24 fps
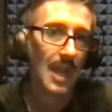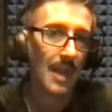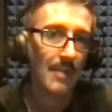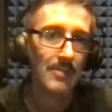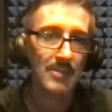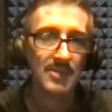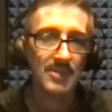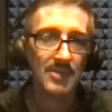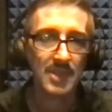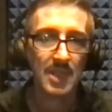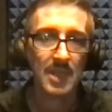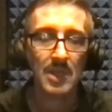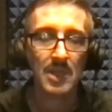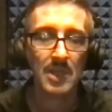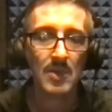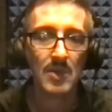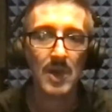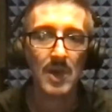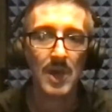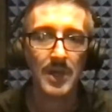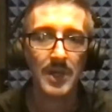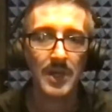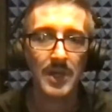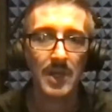I'm just going to
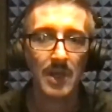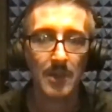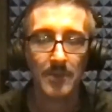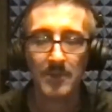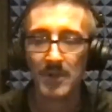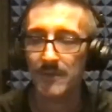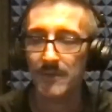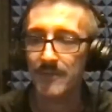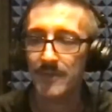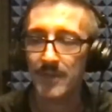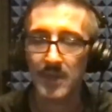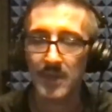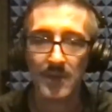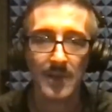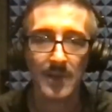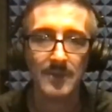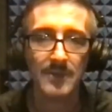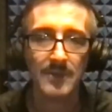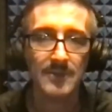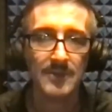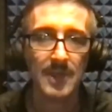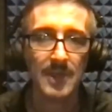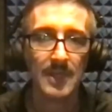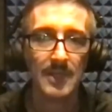go on here. I'm going to figure
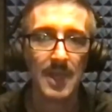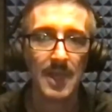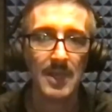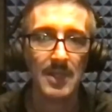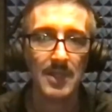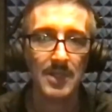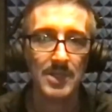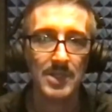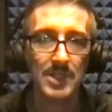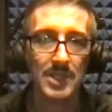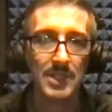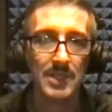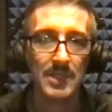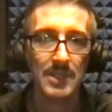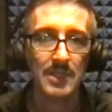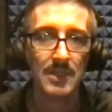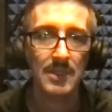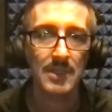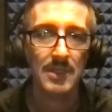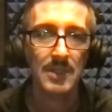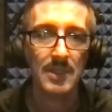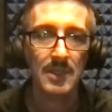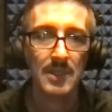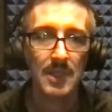out the technology
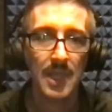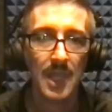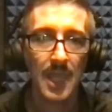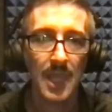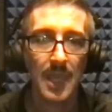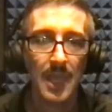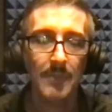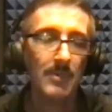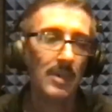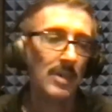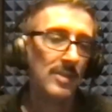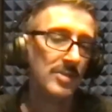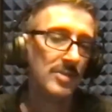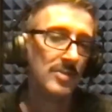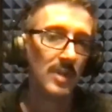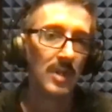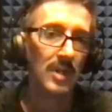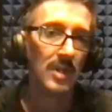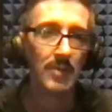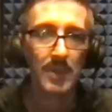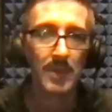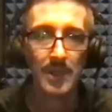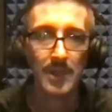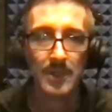and I'm going to do
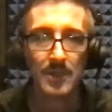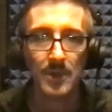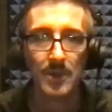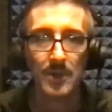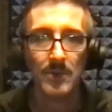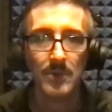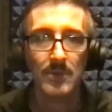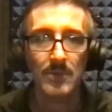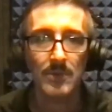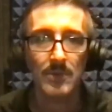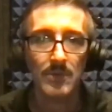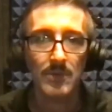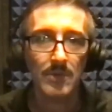what I want to do.